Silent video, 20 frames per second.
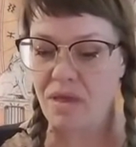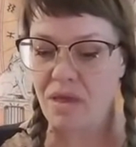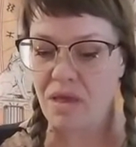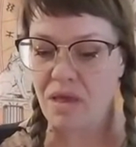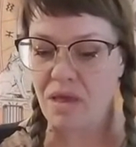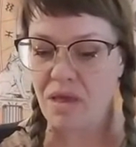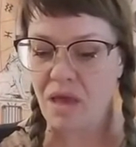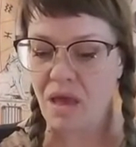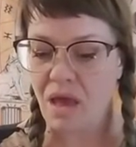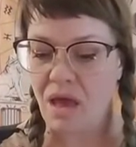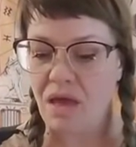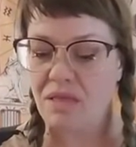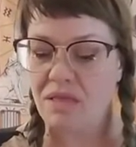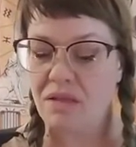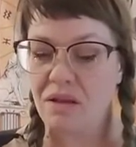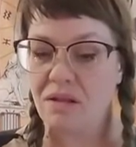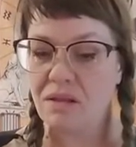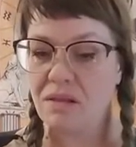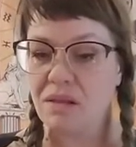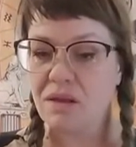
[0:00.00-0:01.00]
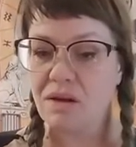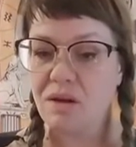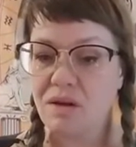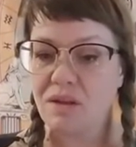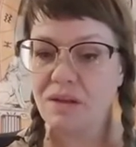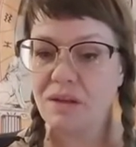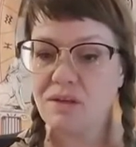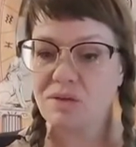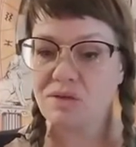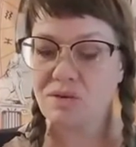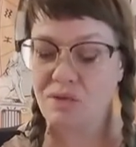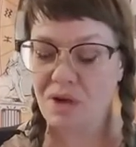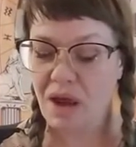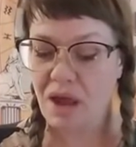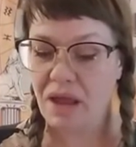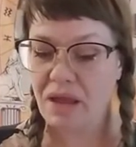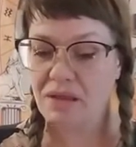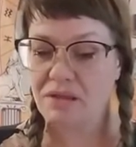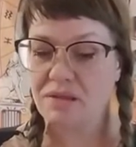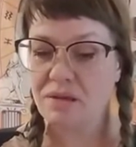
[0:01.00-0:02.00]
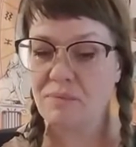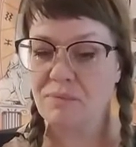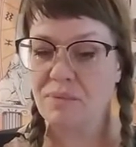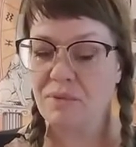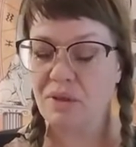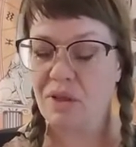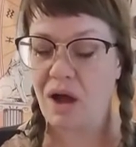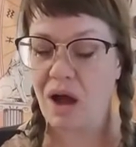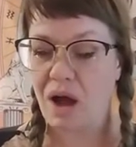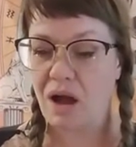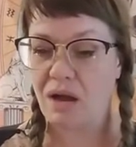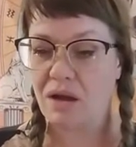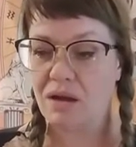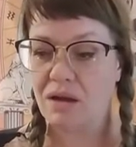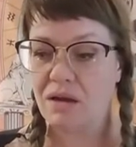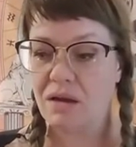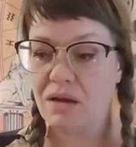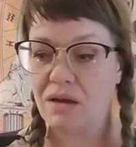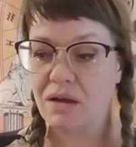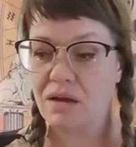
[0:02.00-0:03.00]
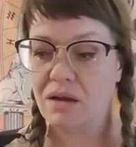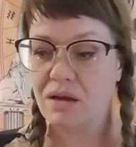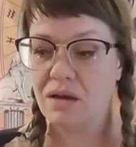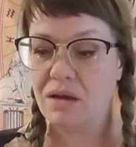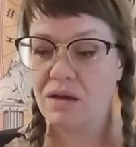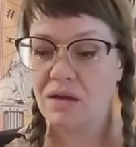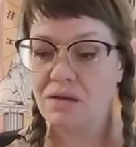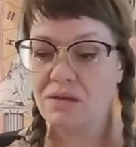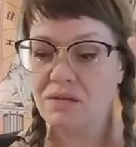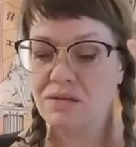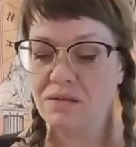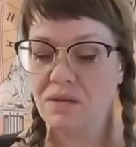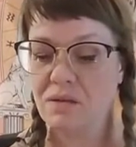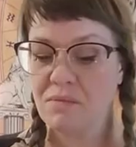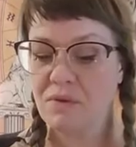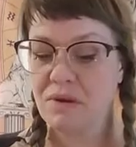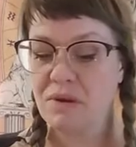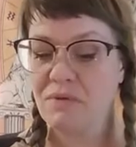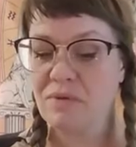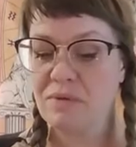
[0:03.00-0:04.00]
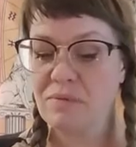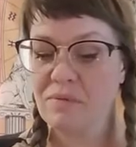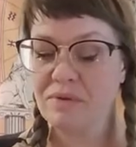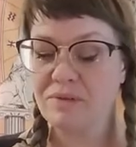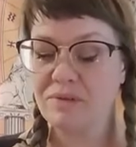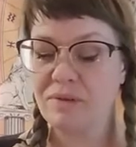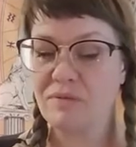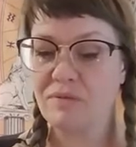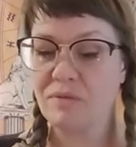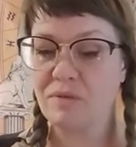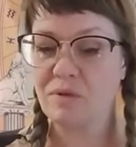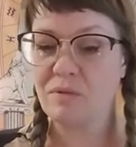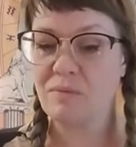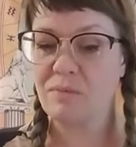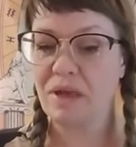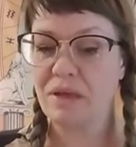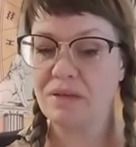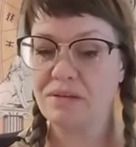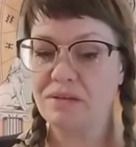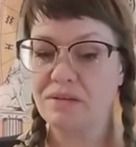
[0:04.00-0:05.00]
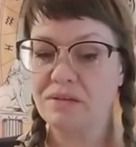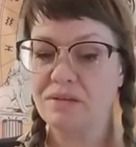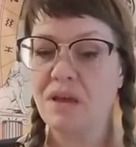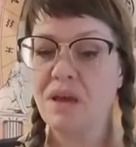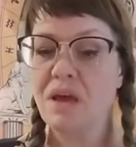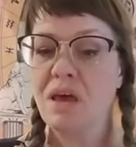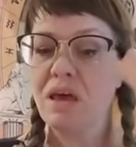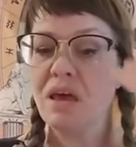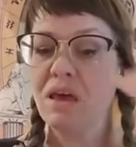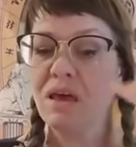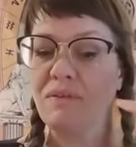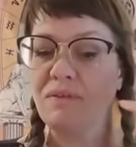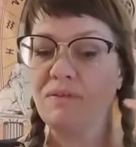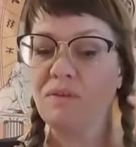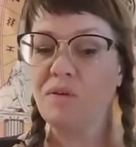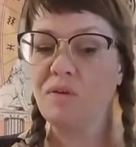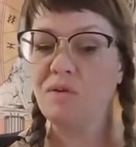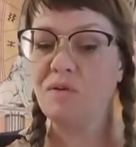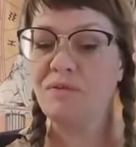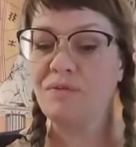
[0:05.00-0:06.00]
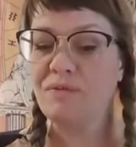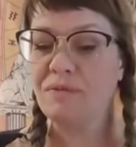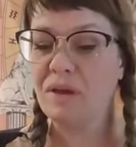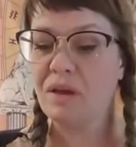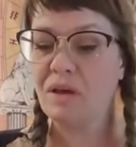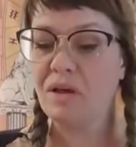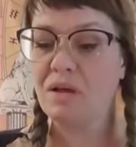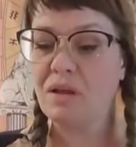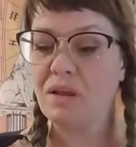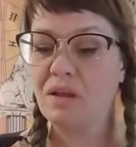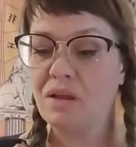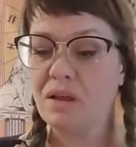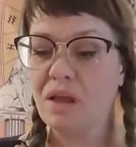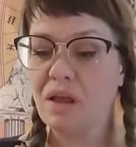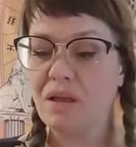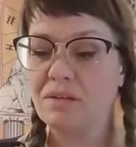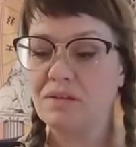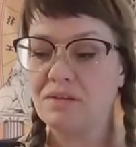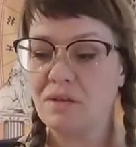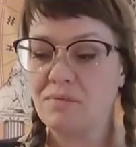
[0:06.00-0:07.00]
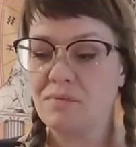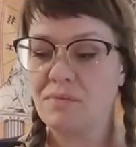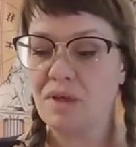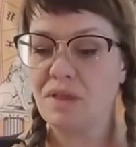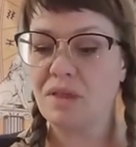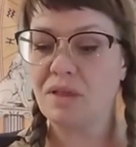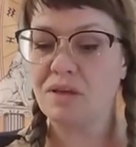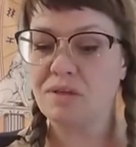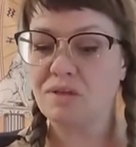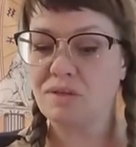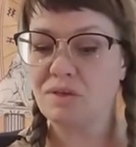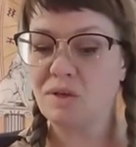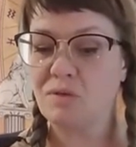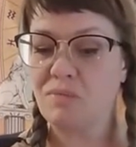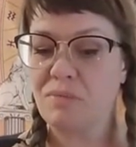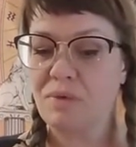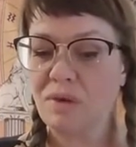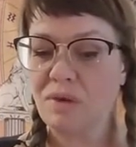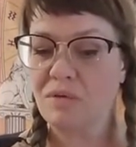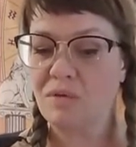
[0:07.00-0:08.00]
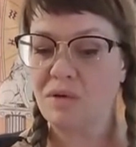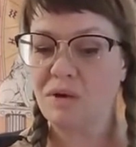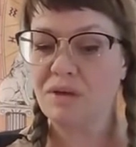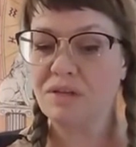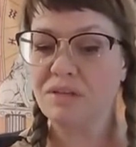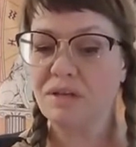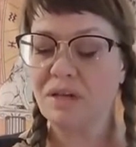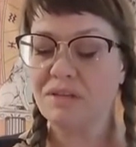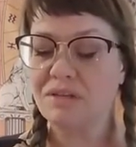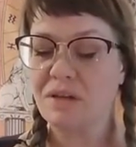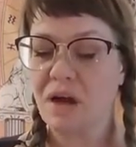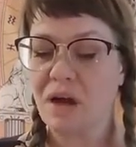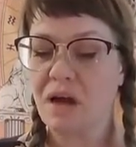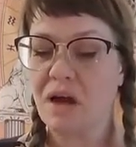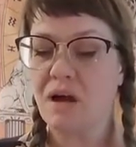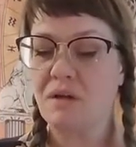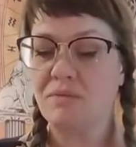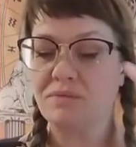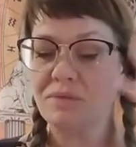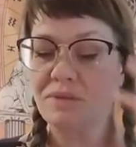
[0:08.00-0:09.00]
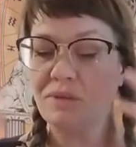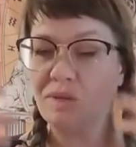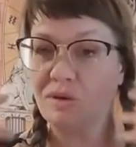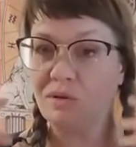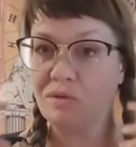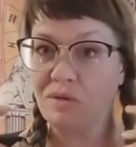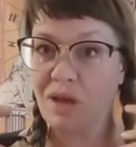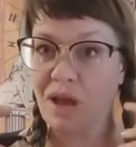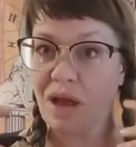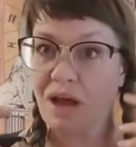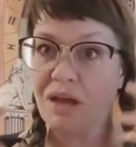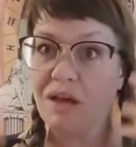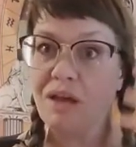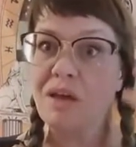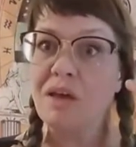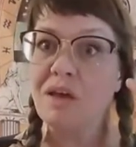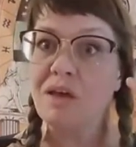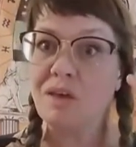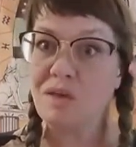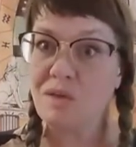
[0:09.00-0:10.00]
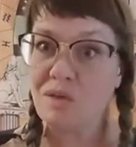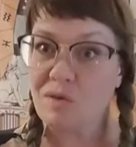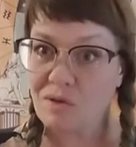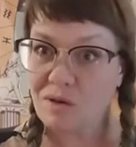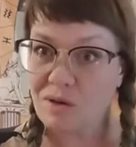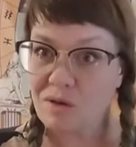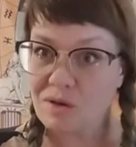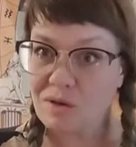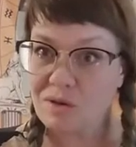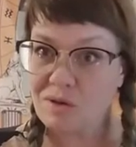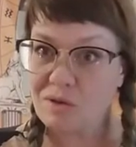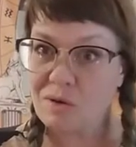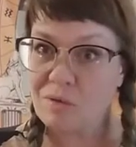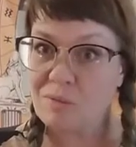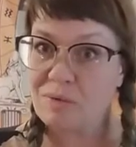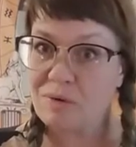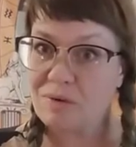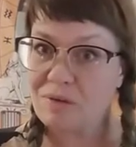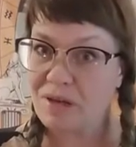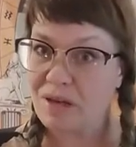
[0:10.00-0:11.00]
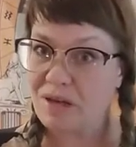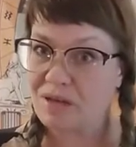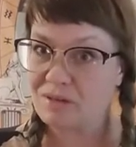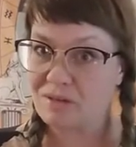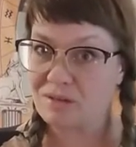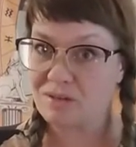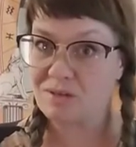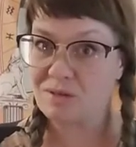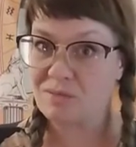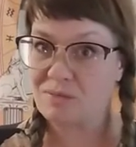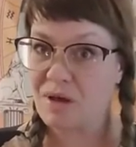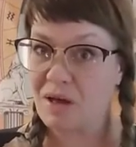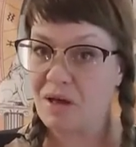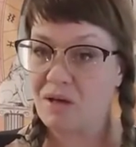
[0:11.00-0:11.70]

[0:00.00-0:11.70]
And they're literally trying to block somebody from receiving their blessings. If you feel like something that should be yours has not come to you yet, you need to do a protection spell.